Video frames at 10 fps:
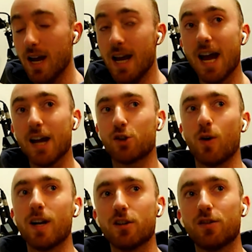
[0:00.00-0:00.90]
Yeah, it's
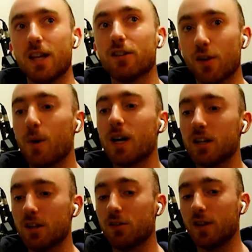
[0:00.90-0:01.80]
great to see that
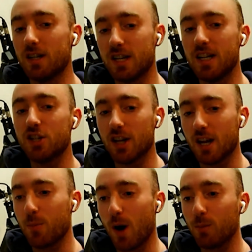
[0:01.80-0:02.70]
somebody is teaching
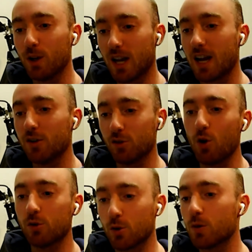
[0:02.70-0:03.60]
in public and is
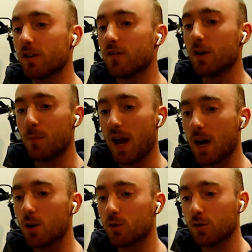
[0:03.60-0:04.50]
also receiving
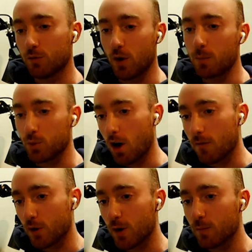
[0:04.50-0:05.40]
payouts from prop
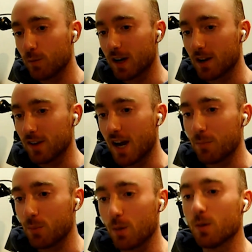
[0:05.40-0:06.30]
firms, because that
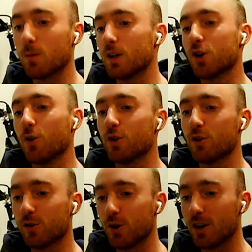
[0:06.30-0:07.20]
probably shows your
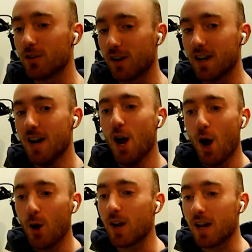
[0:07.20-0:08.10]
students like,
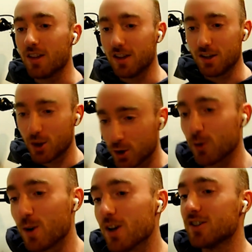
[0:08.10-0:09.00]
okay, you're the
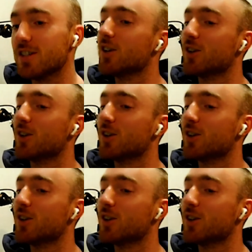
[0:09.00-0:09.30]
real deal,